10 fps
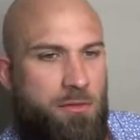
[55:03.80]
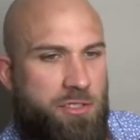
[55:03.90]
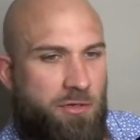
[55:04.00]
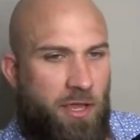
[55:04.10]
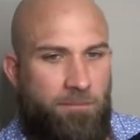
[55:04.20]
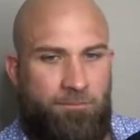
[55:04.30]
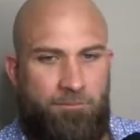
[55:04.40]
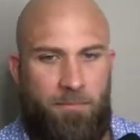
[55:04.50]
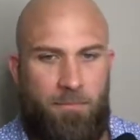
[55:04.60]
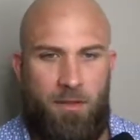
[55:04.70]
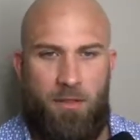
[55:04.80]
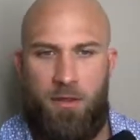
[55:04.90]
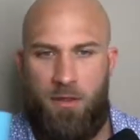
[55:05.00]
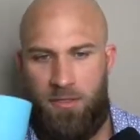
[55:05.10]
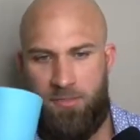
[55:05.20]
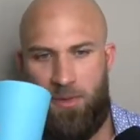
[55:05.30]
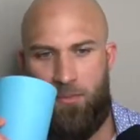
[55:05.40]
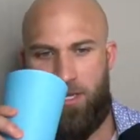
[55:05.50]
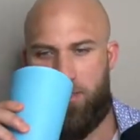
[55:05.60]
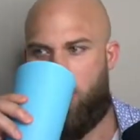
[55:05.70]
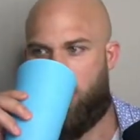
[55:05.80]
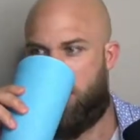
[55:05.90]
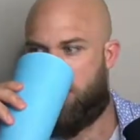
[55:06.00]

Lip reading: Okay. At least my mic's working this